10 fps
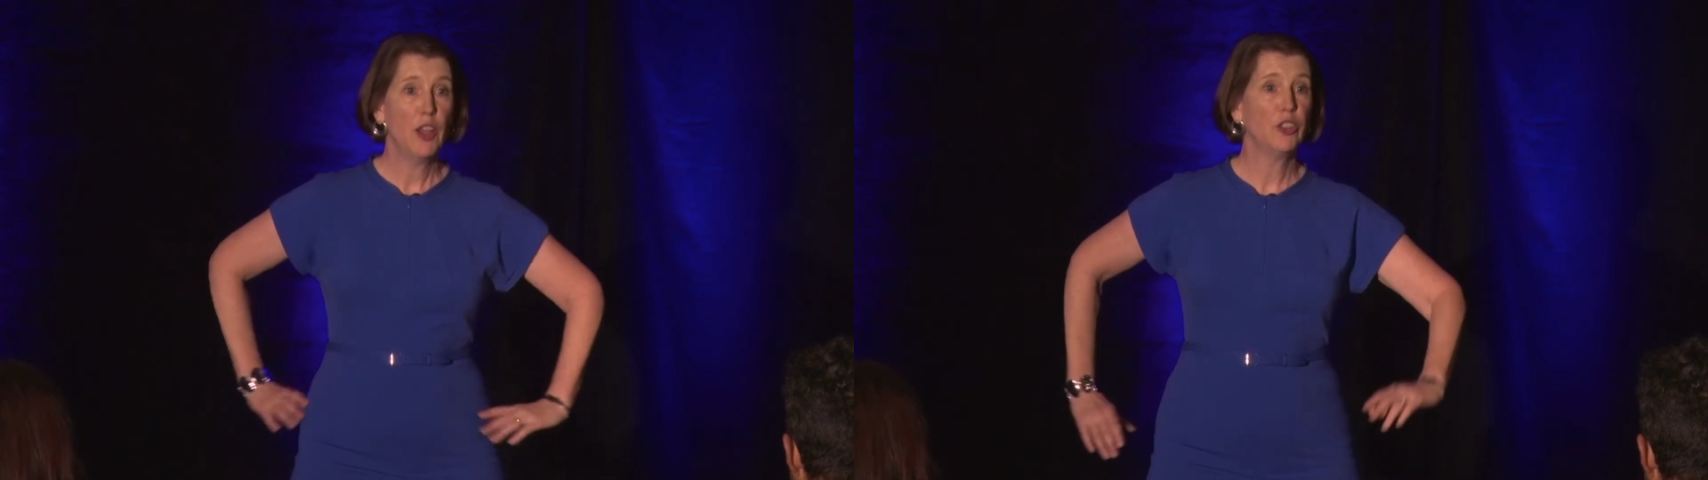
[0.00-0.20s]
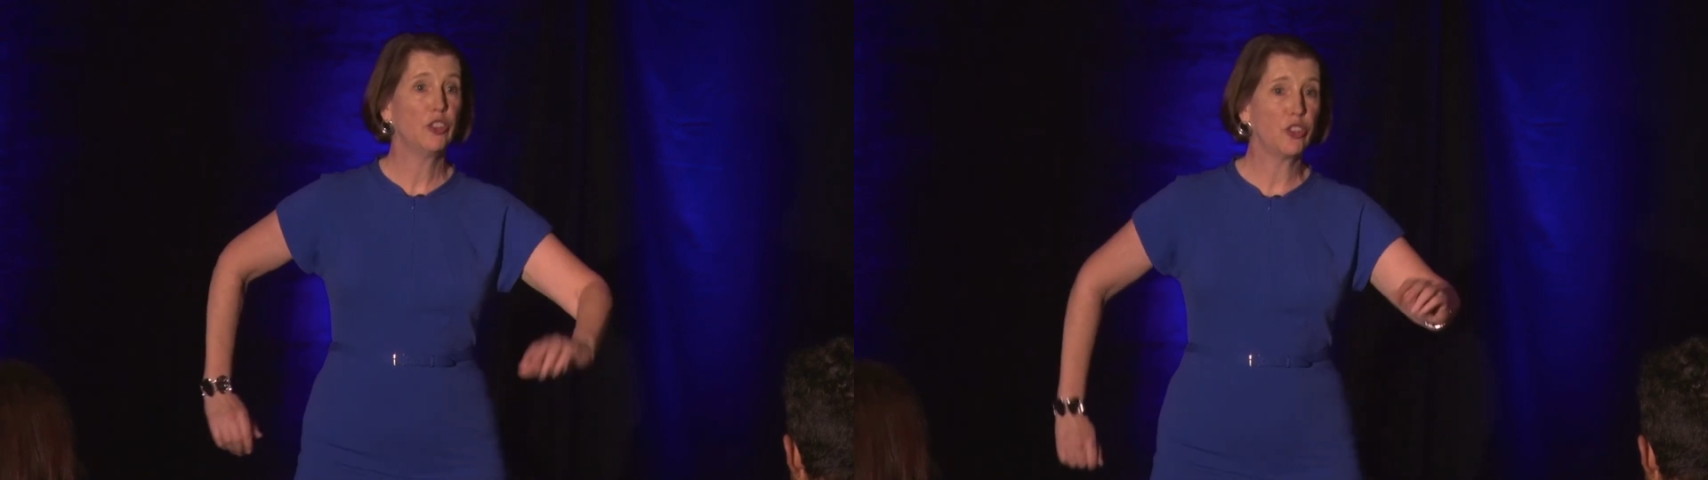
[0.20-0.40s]

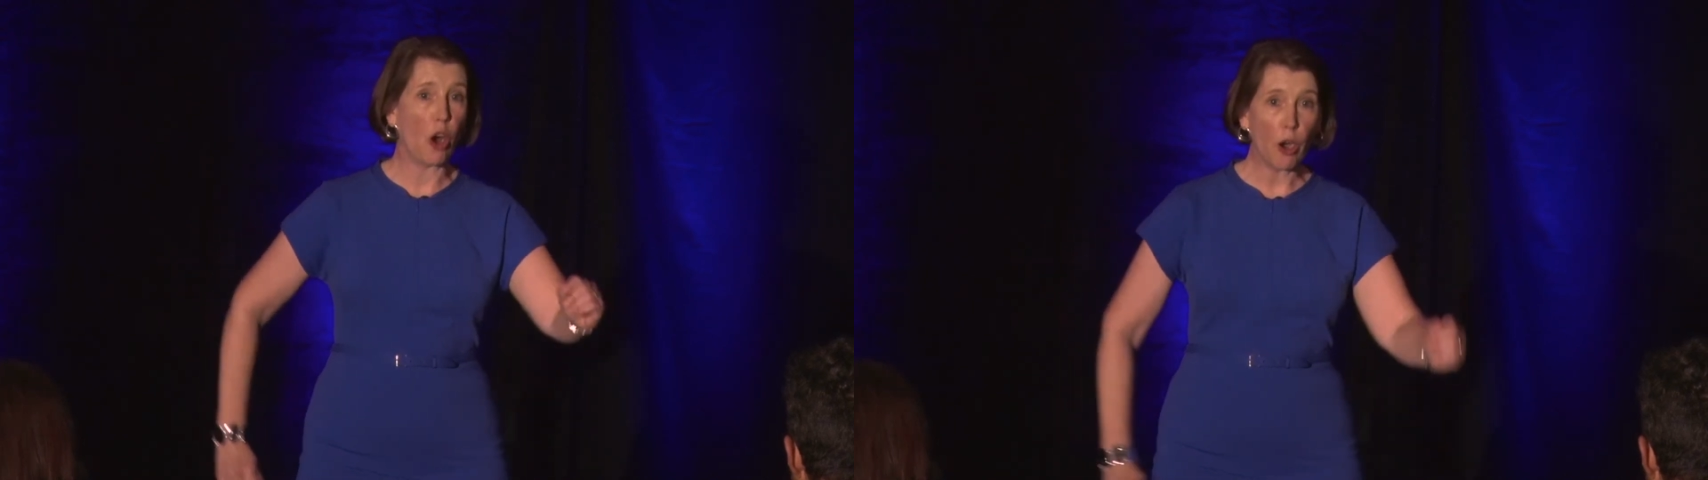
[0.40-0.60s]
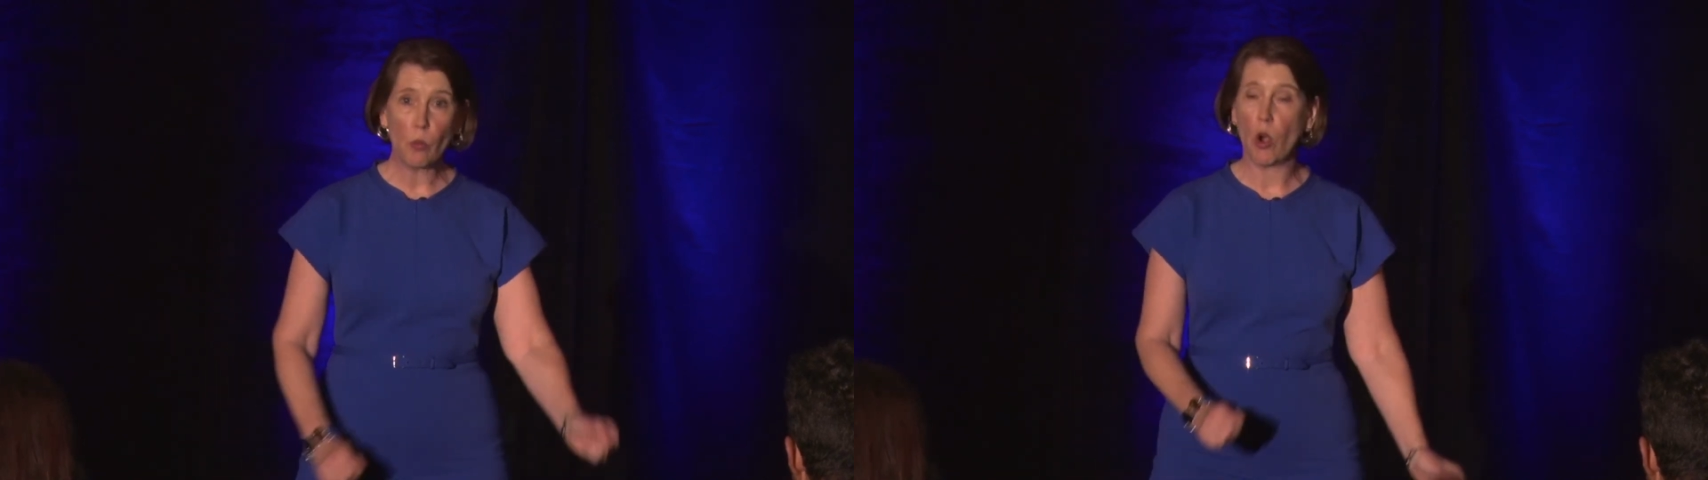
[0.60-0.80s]

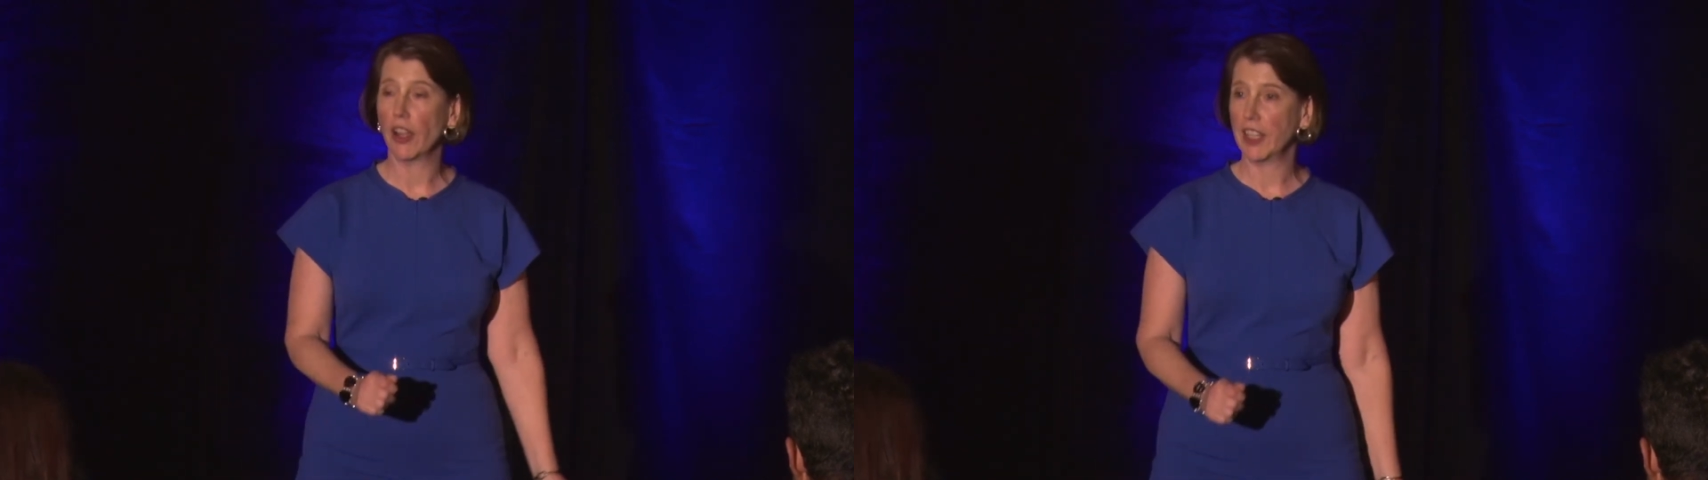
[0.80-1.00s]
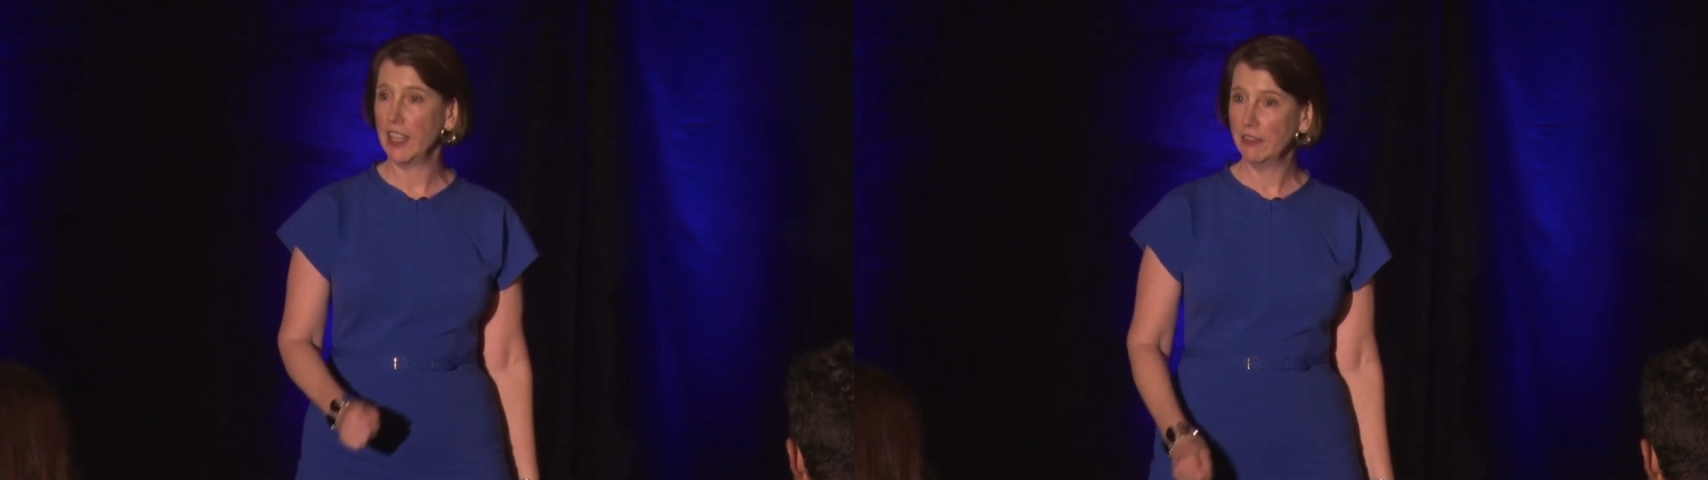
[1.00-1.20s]
Start
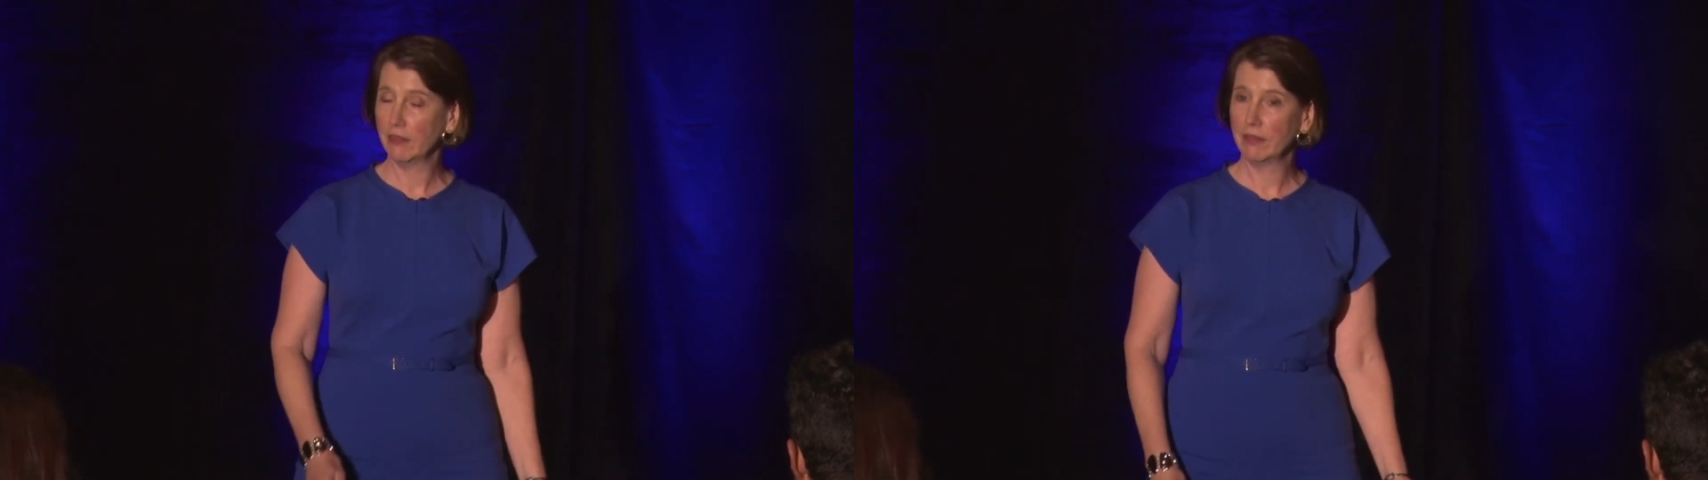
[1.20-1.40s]
walking,